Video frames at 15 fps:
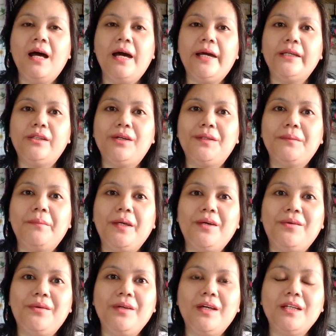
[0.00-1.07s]
I thought my
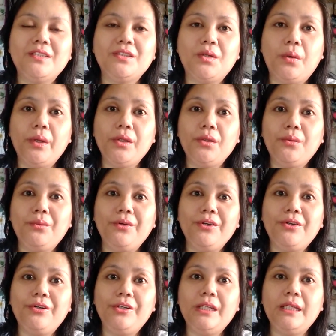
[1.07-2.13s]
kuya is going to work
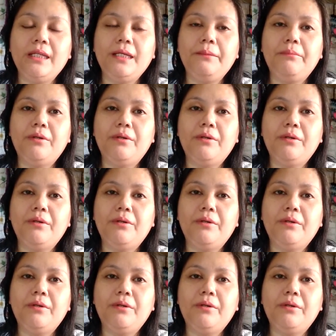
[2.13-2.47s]
early,